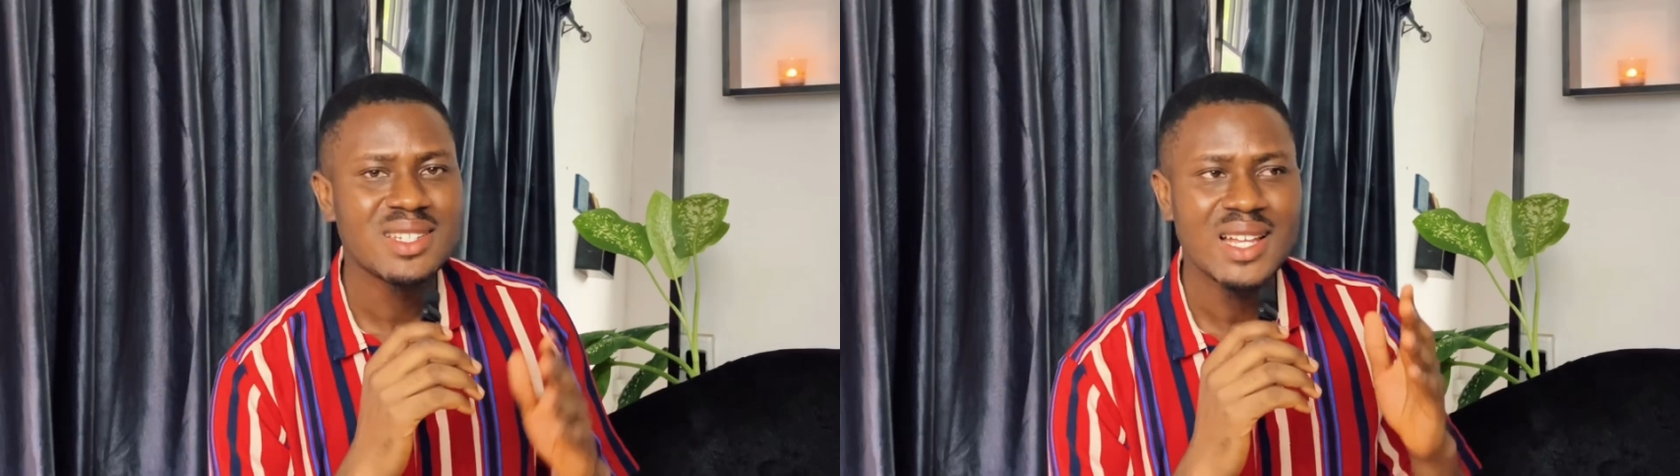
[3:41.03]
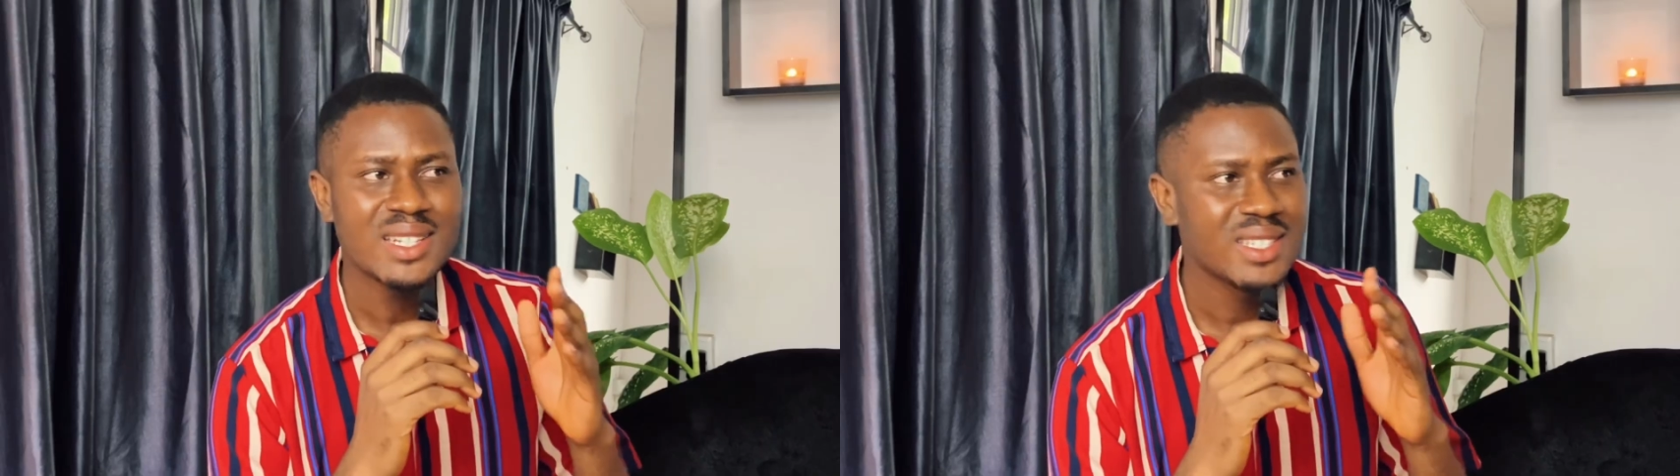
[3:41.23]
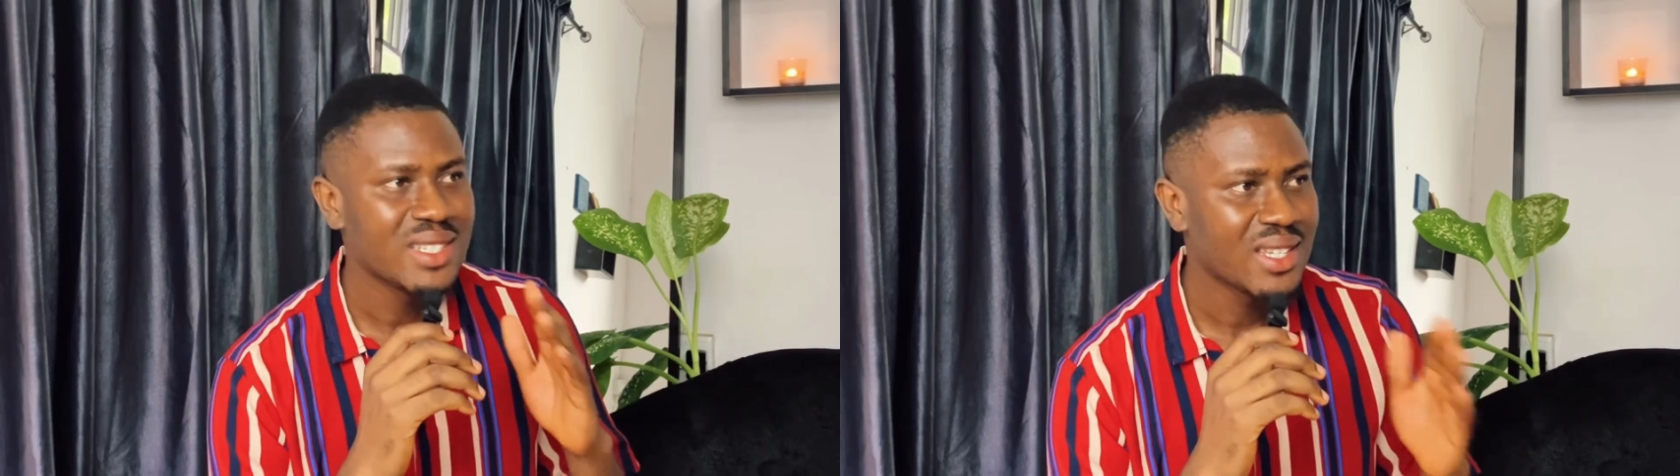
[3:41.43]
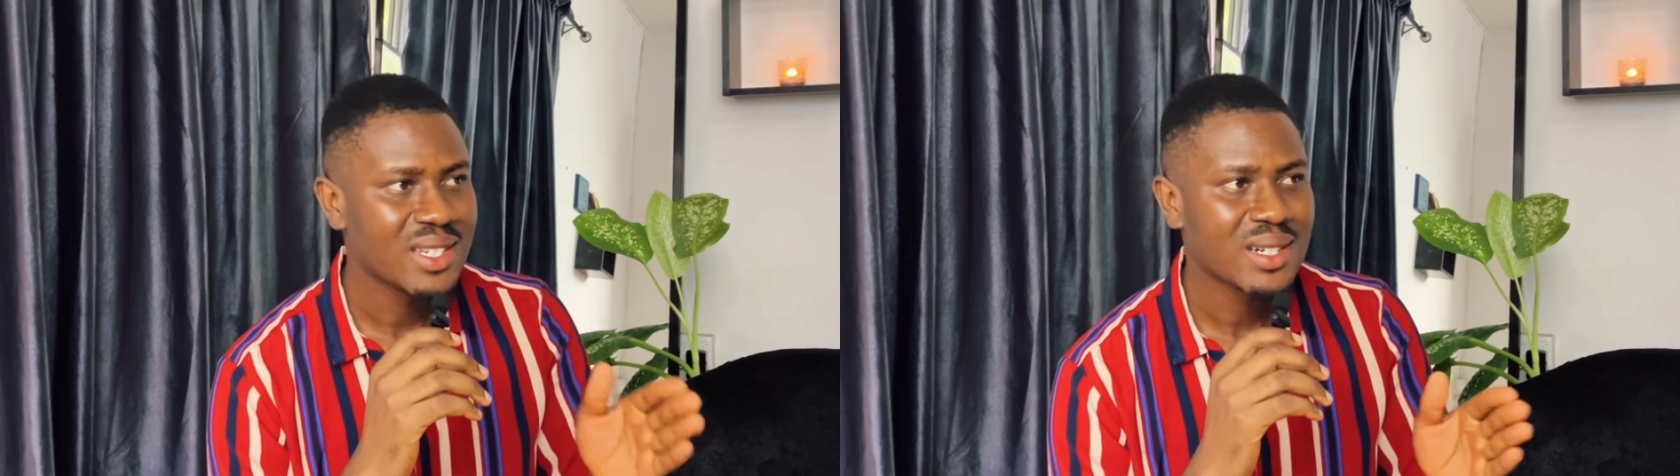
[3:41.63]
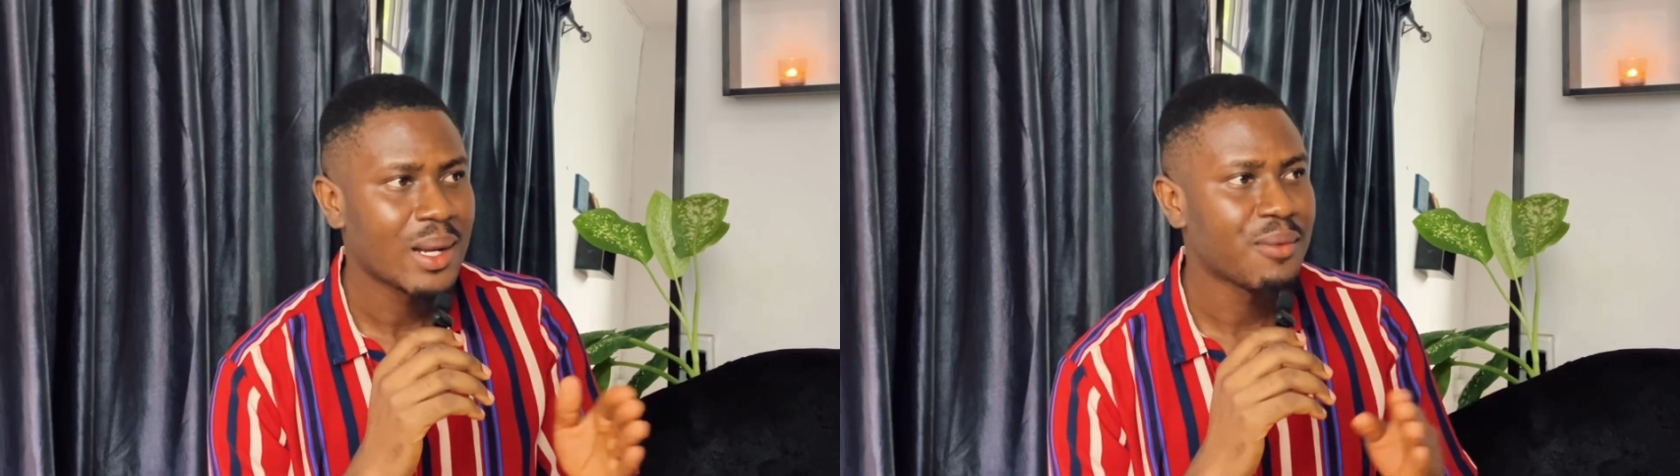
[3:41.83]
it's like the
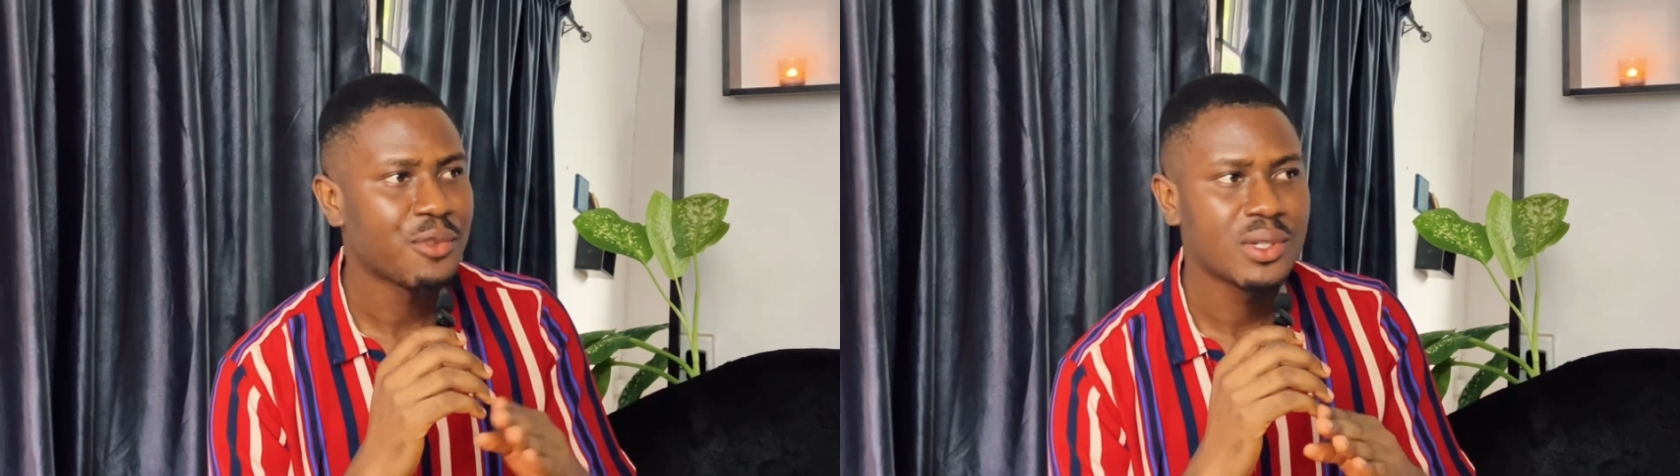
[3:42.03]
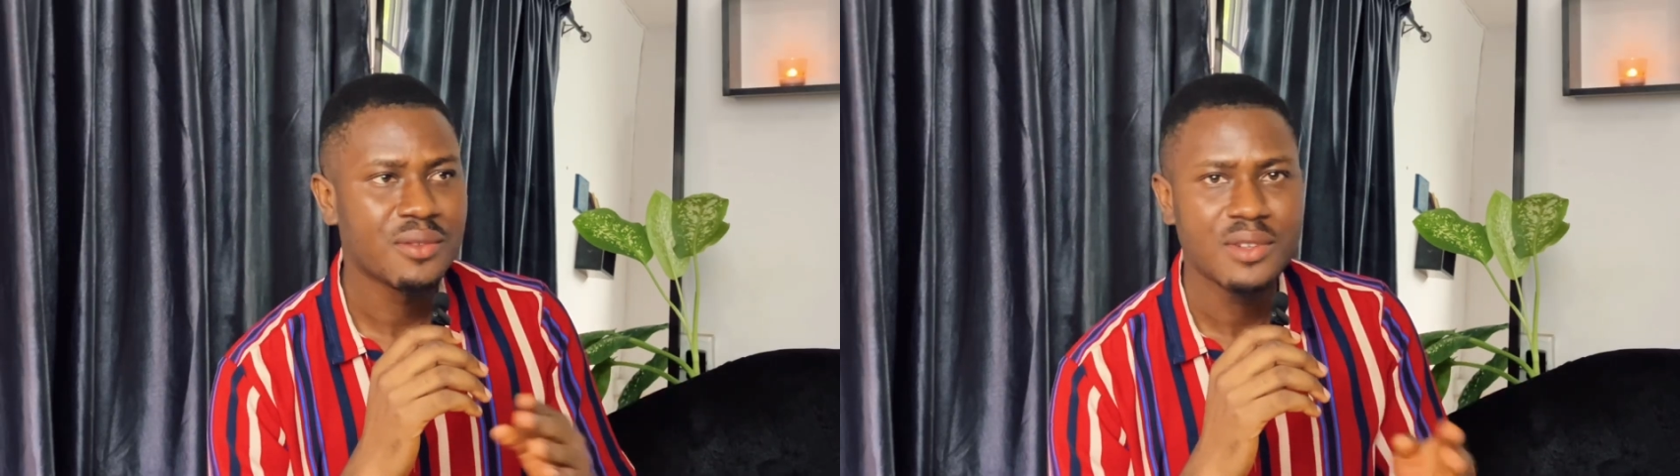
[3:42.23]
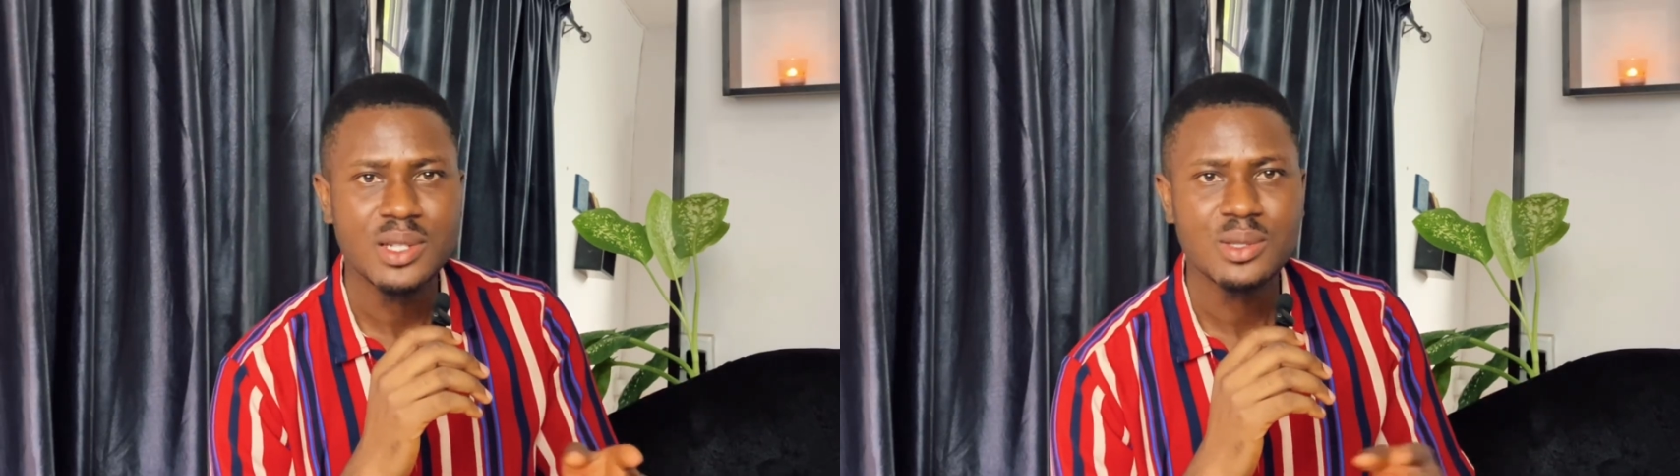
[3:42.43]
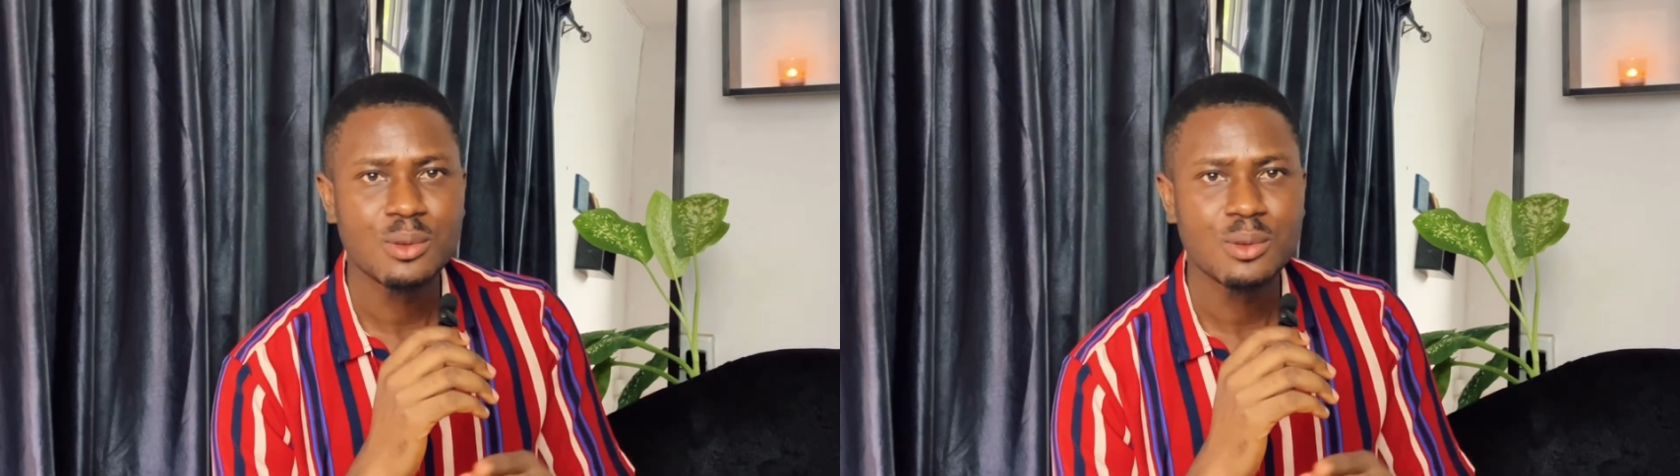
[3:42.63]
easiest crime for the first